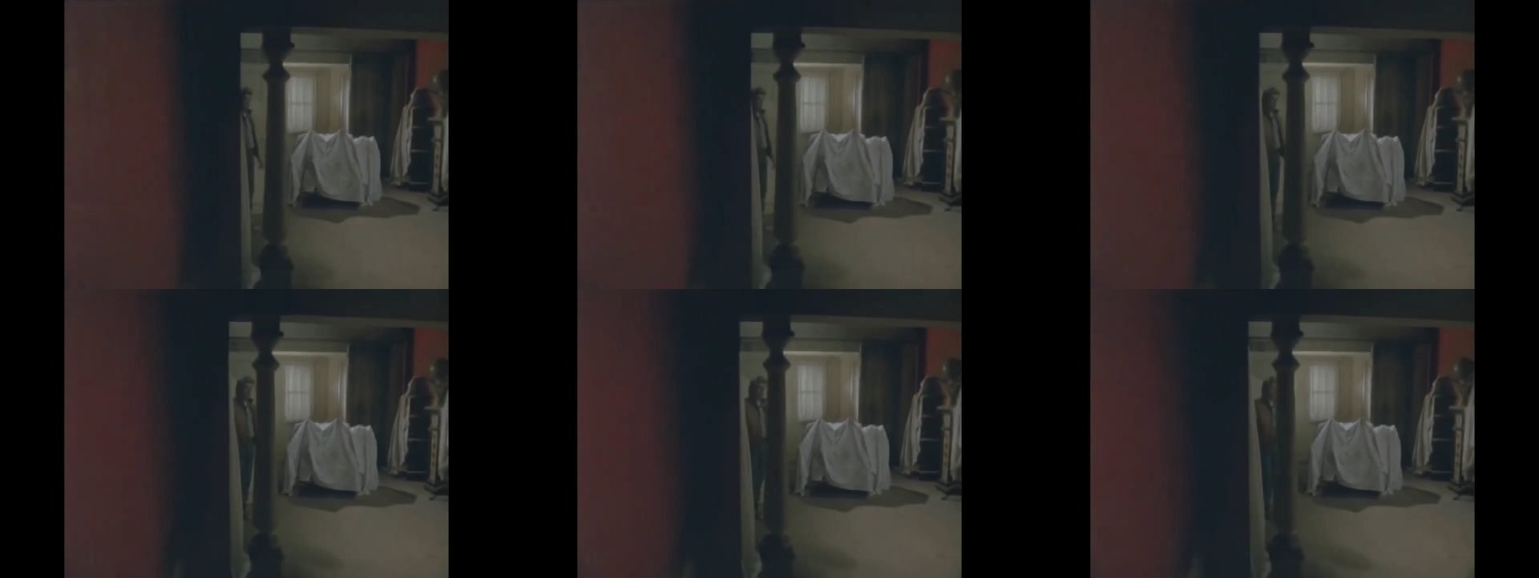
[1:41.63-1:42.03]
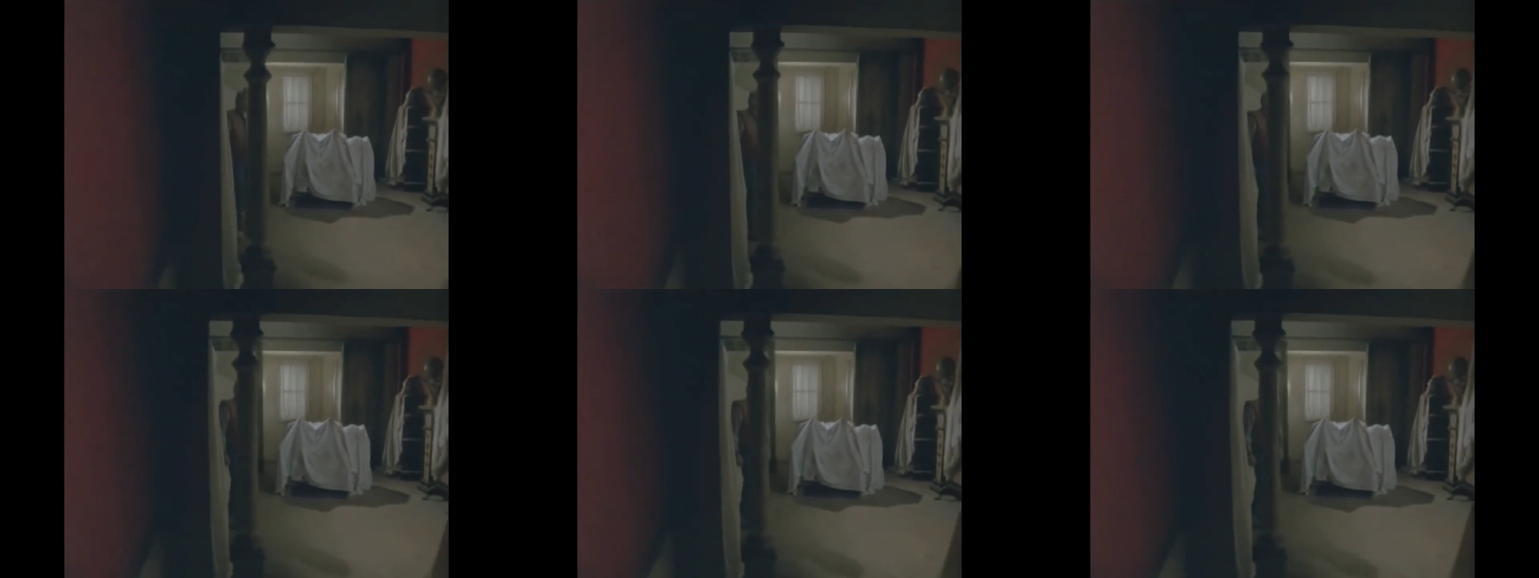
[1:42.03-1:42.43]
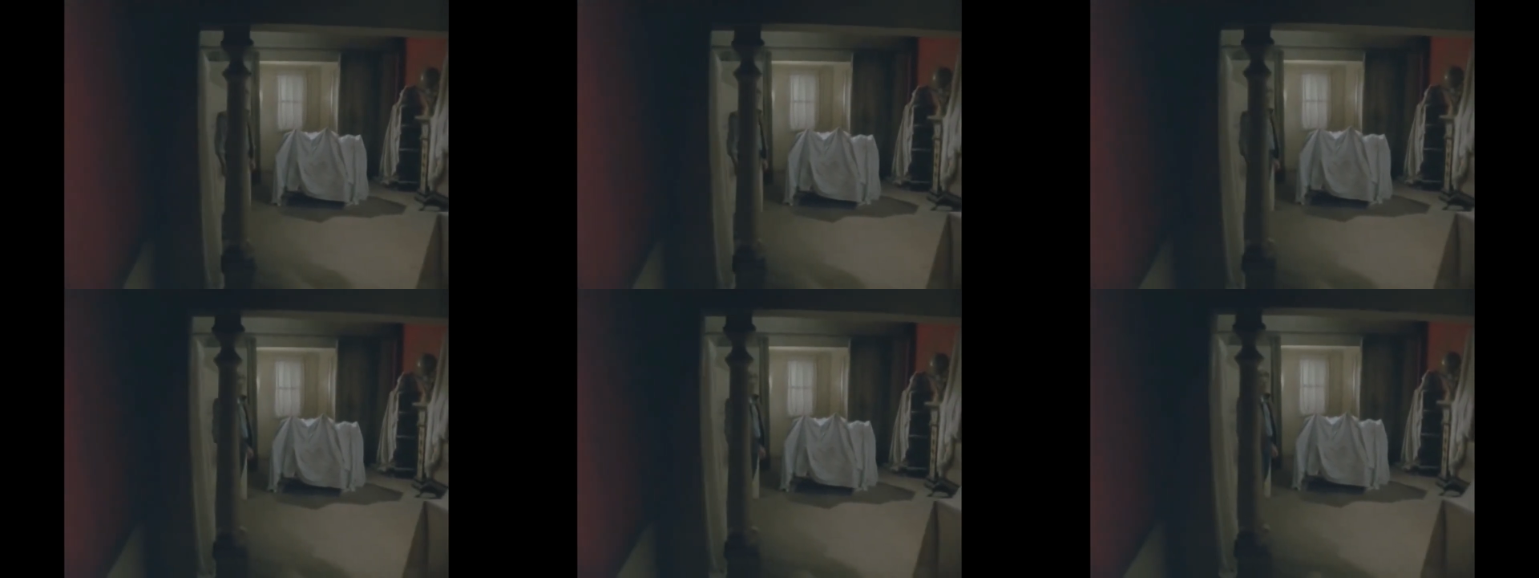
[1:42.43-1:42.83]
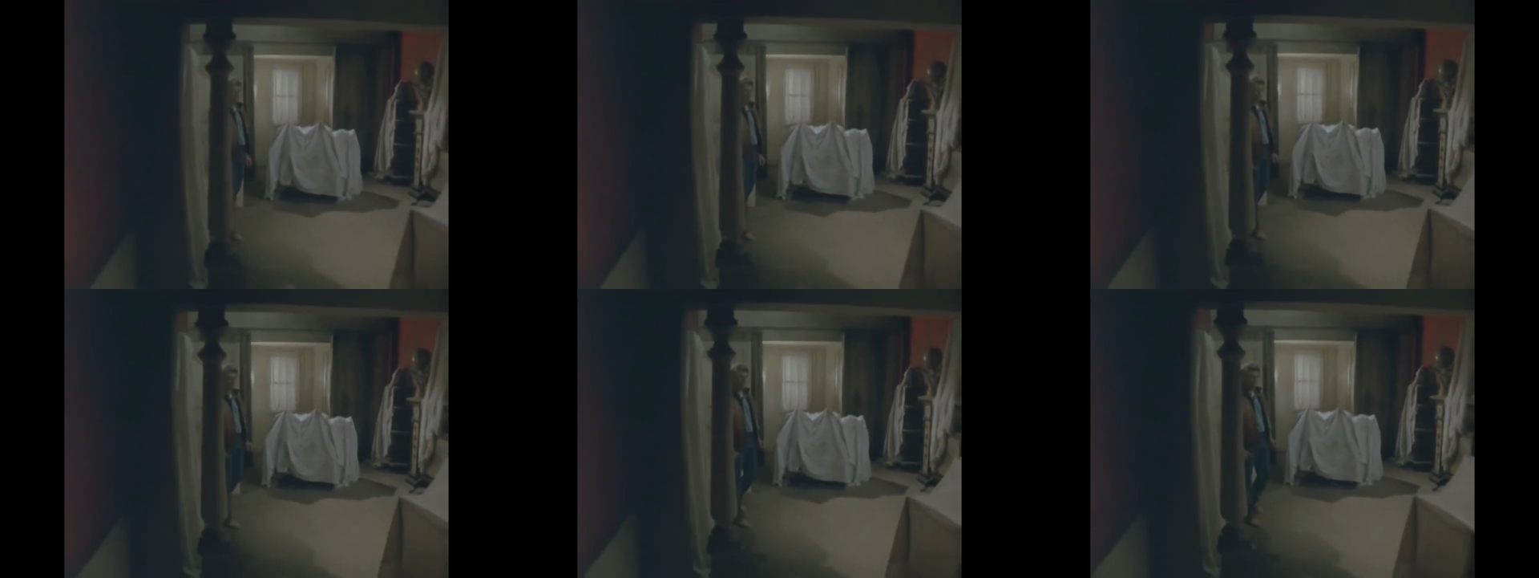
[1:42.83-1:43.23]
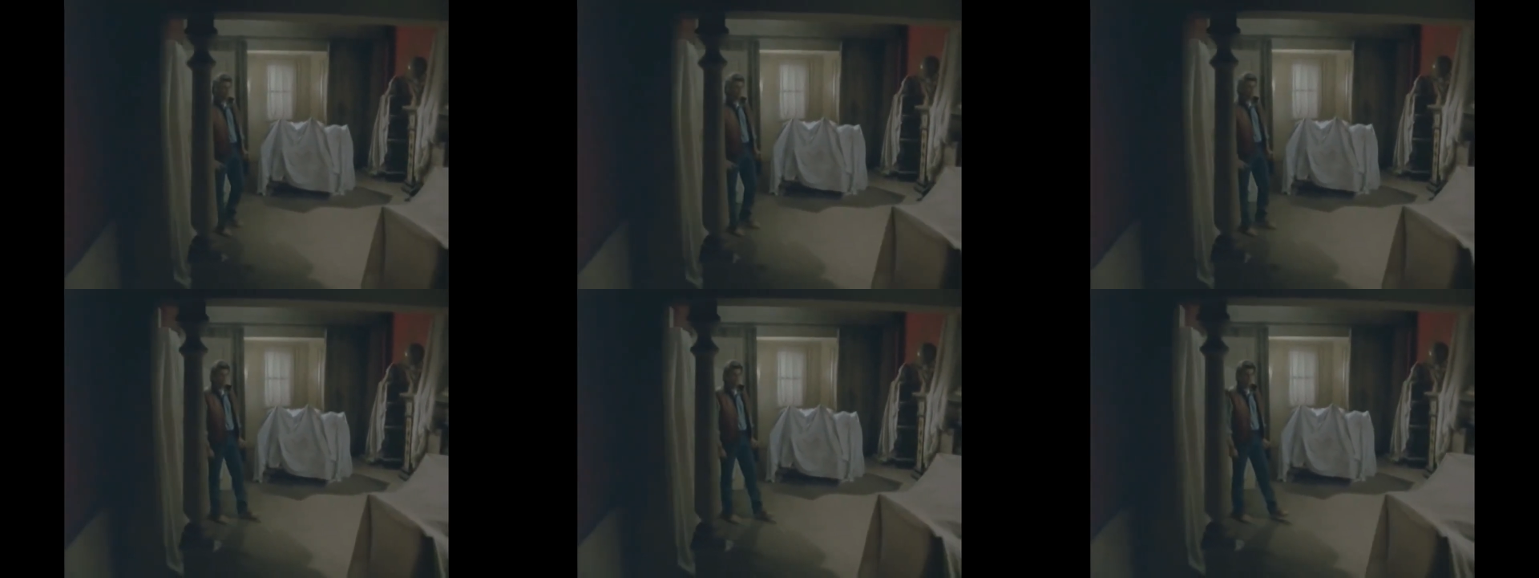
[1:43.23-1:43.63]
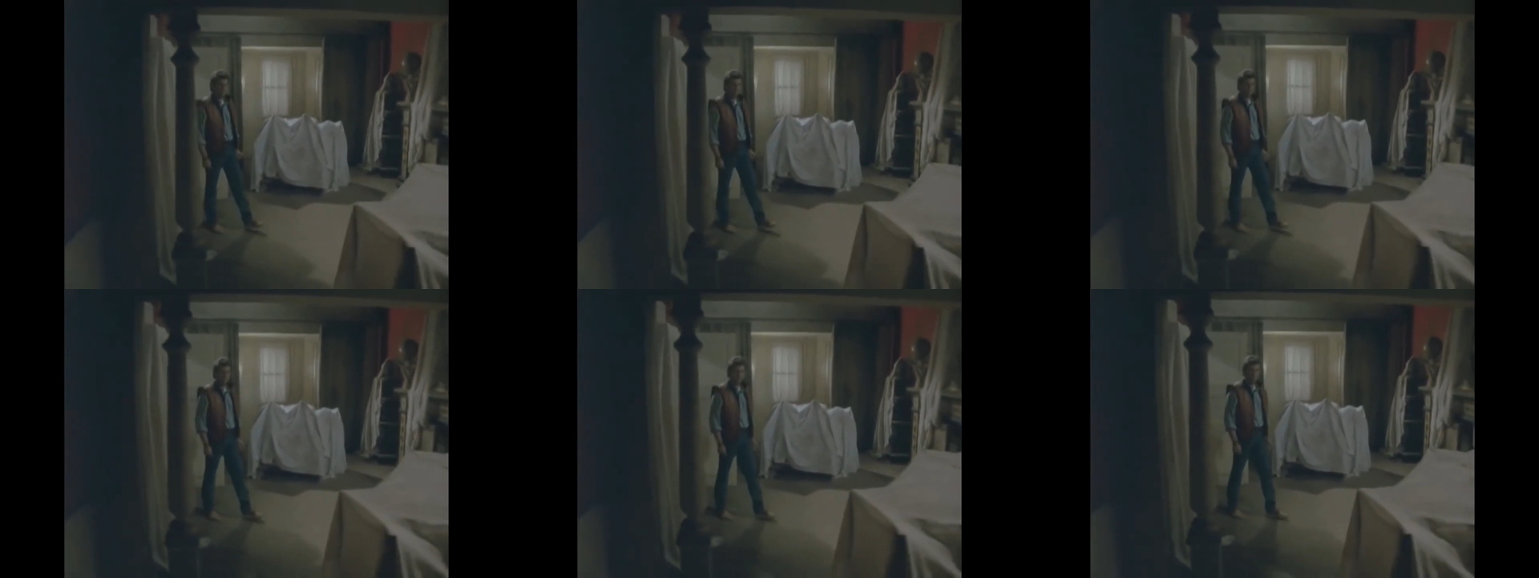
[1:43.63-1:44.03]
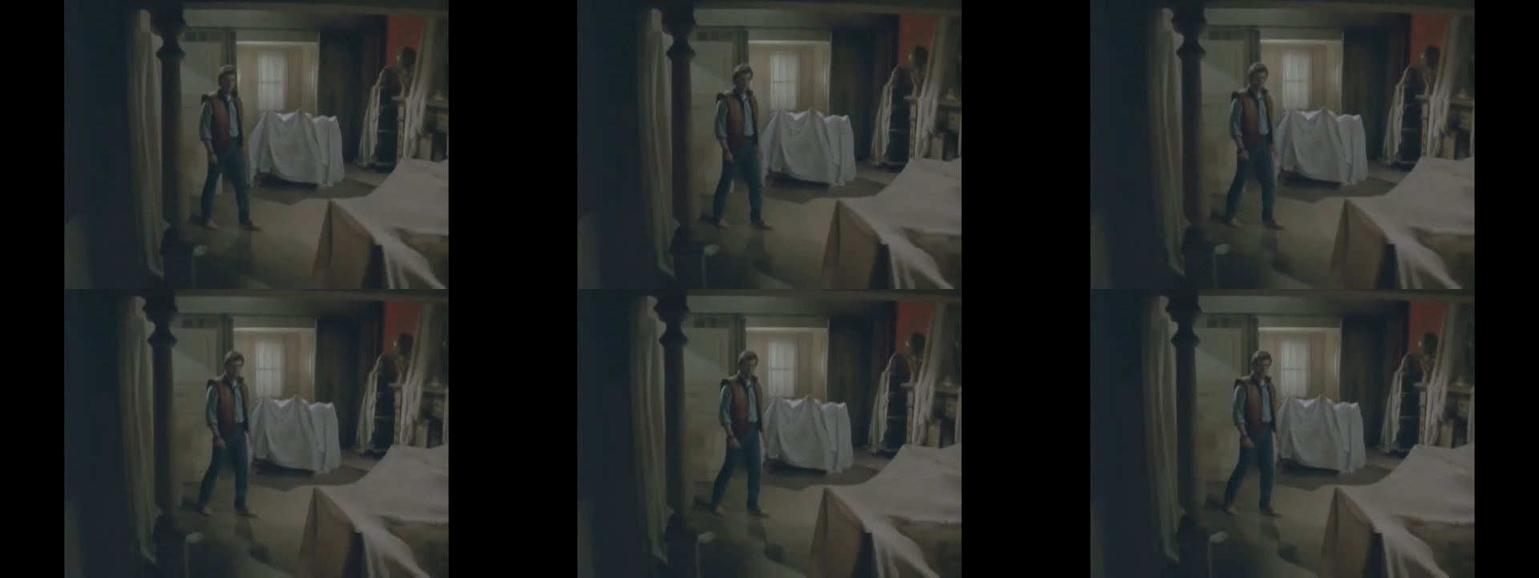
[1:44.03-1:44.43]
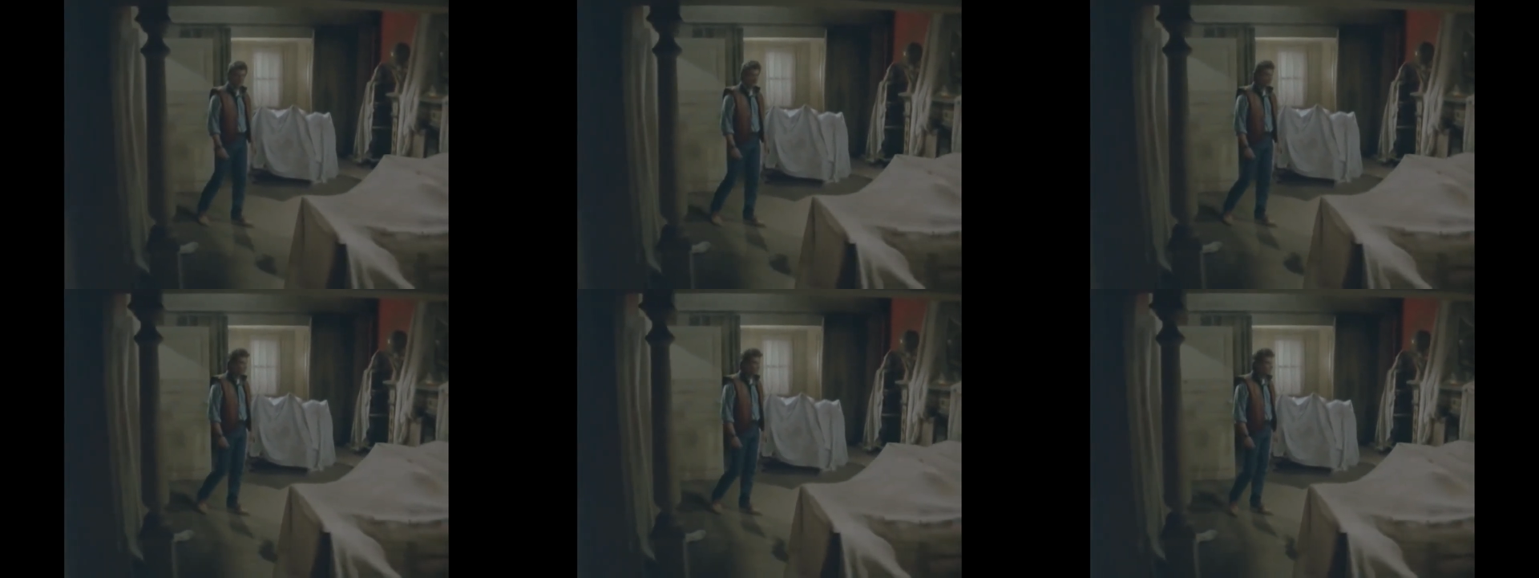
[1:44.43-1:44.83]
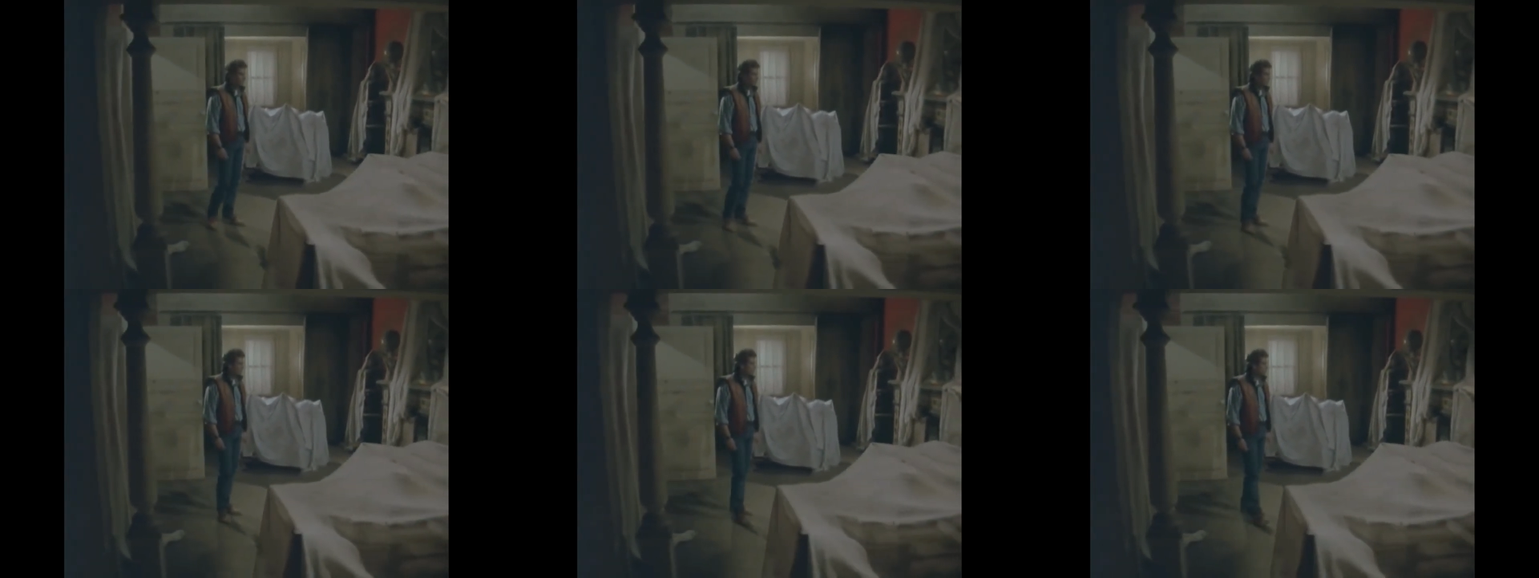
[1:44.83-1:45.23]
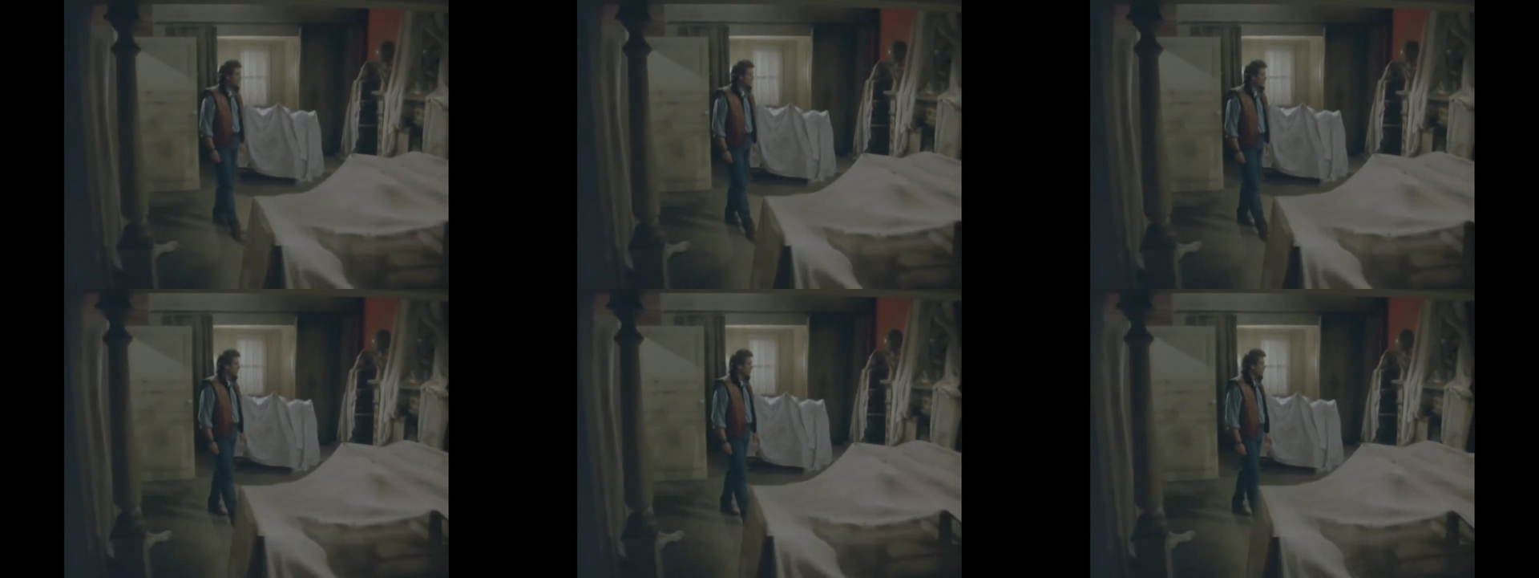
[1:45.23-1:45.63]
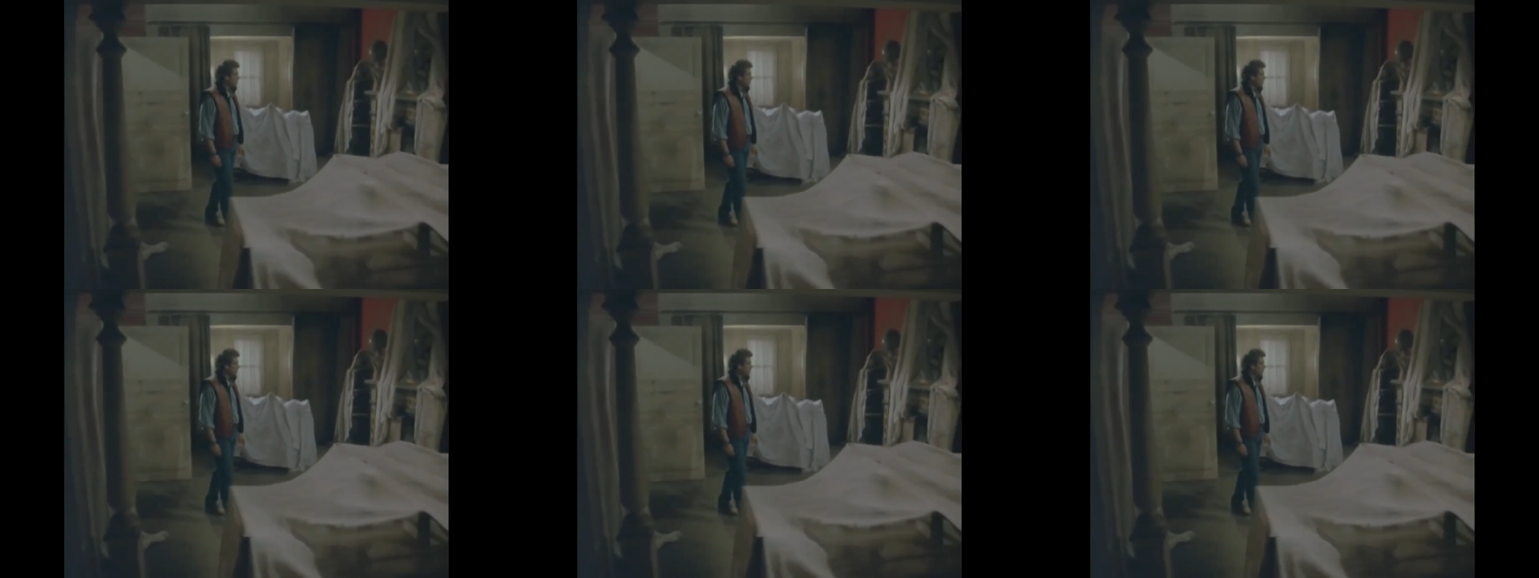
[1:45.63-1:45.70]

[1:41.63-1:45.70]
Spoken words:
[unreadable: no face in view]